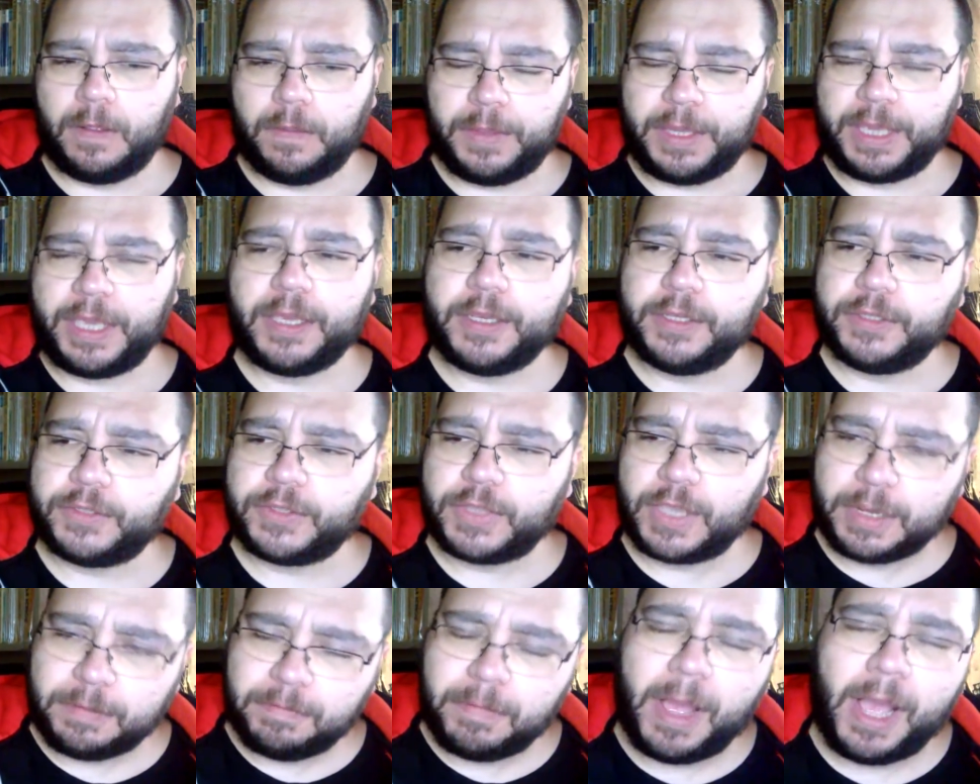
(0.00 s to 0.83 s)

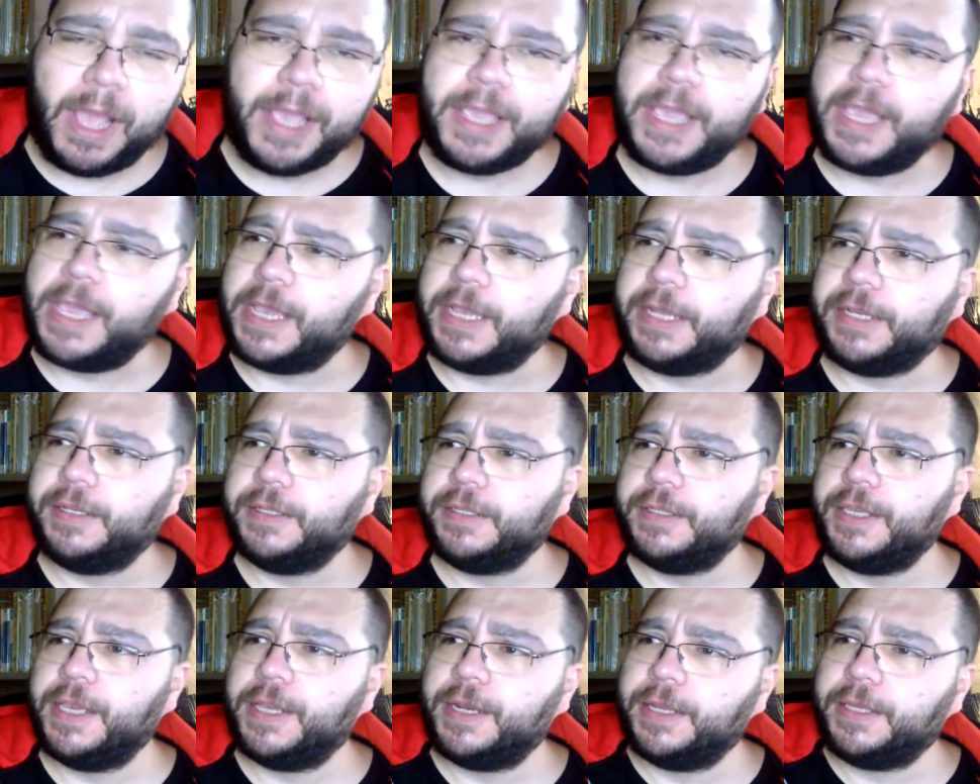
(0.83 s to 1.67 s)
Because in my head,
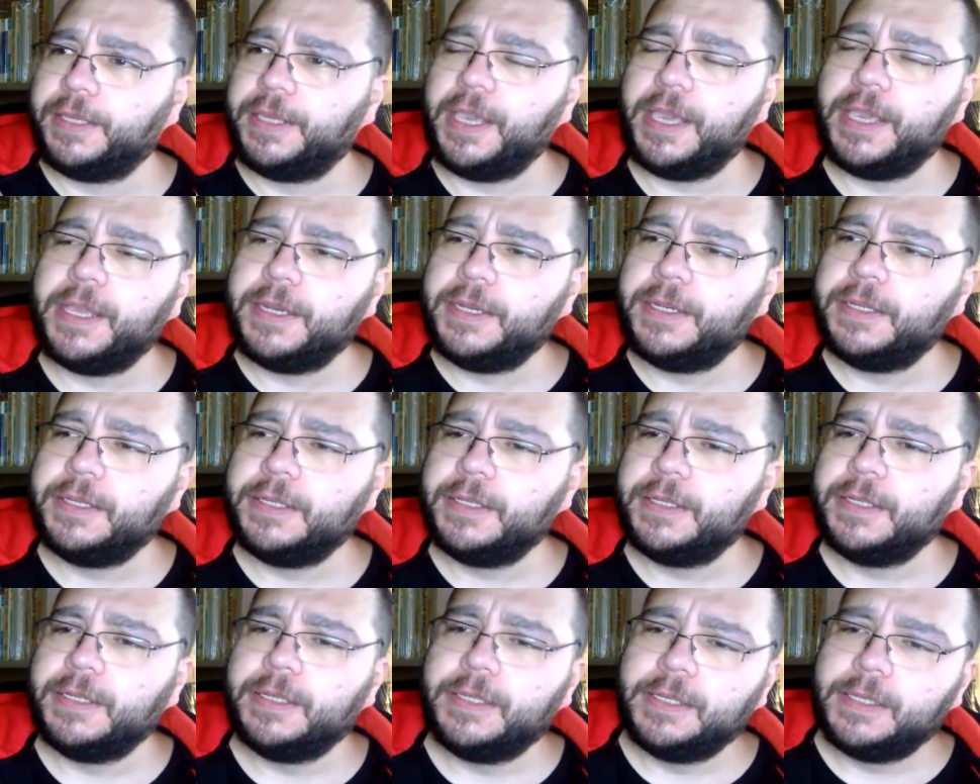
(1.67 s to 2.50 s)
yet again,
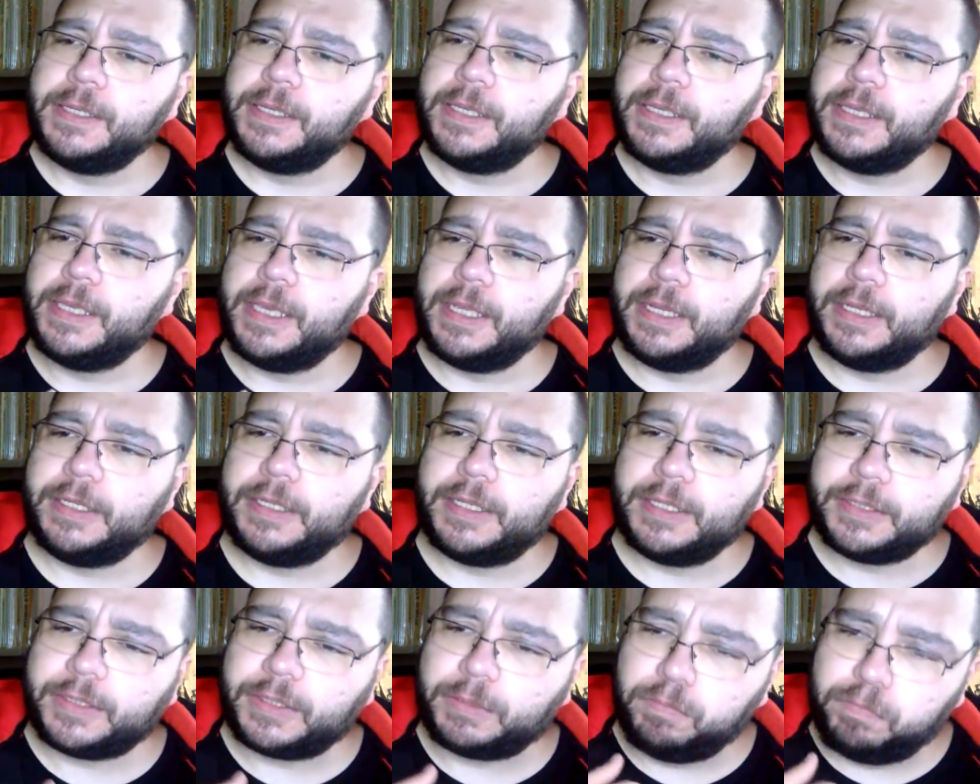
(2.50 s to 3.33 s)

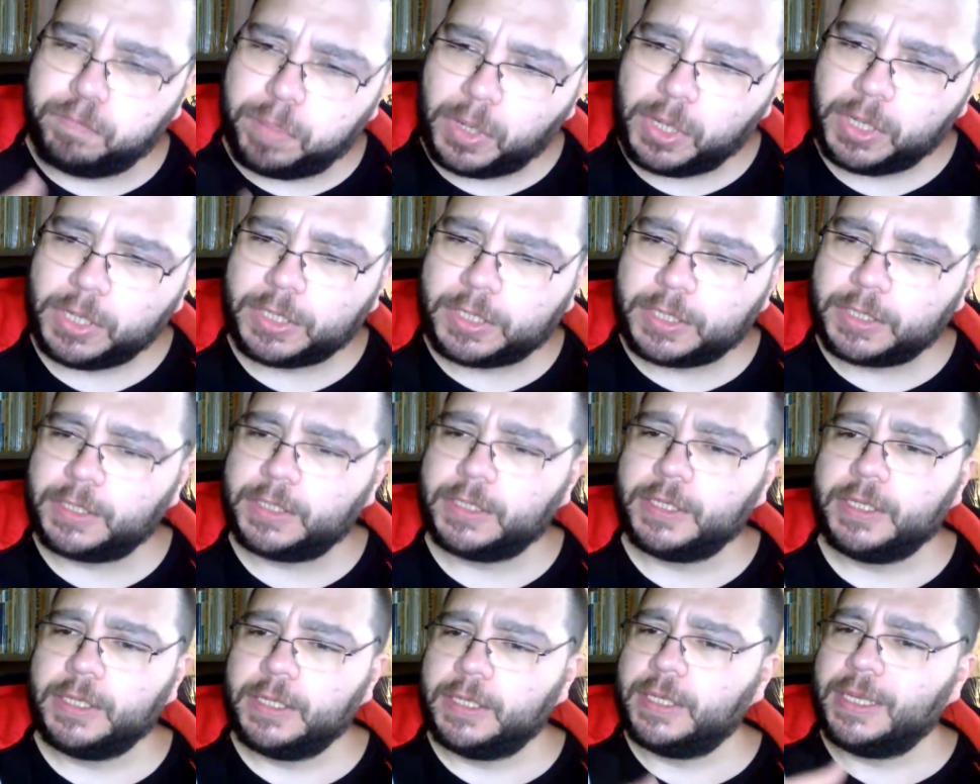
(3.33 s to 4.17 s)
this book
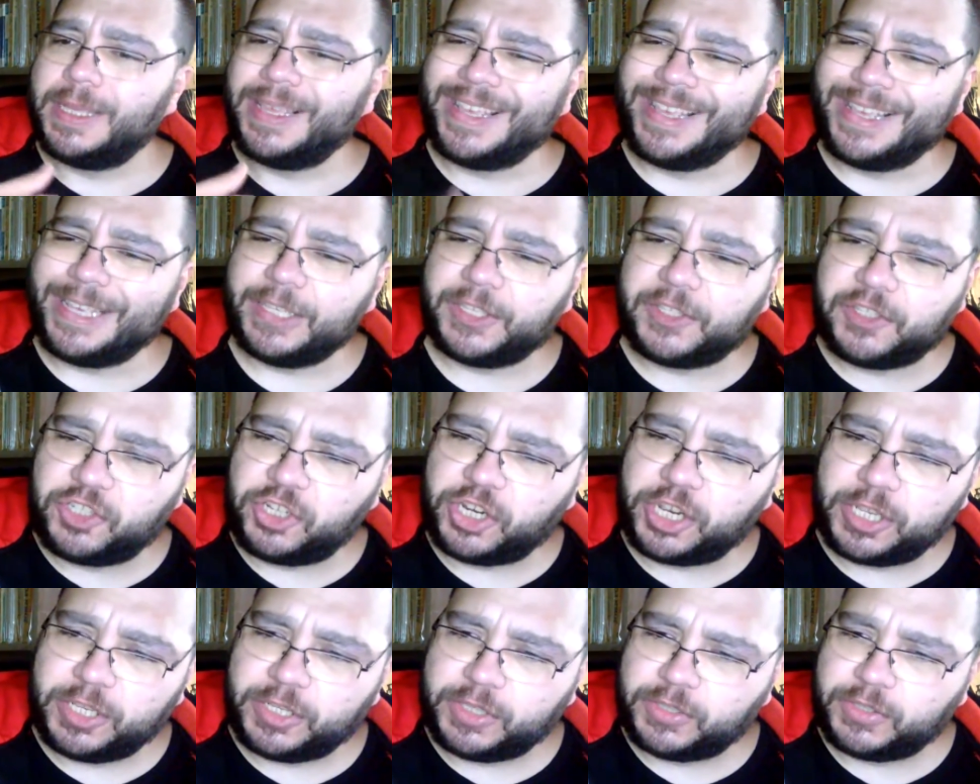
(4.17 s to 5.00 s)
is
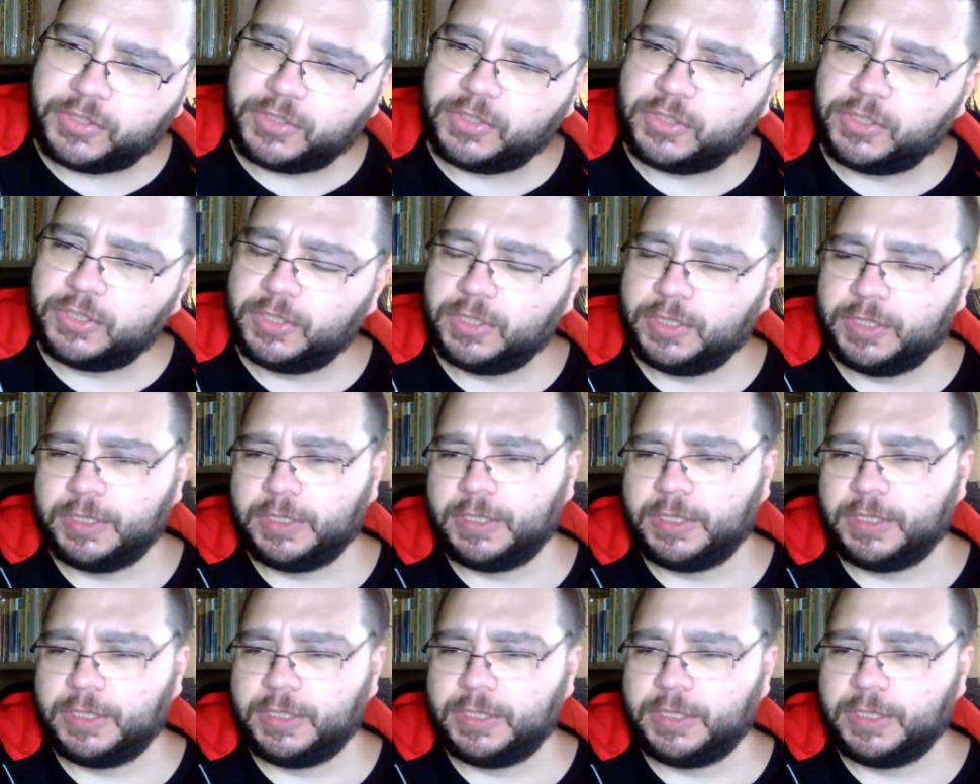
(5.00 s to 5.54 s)
just,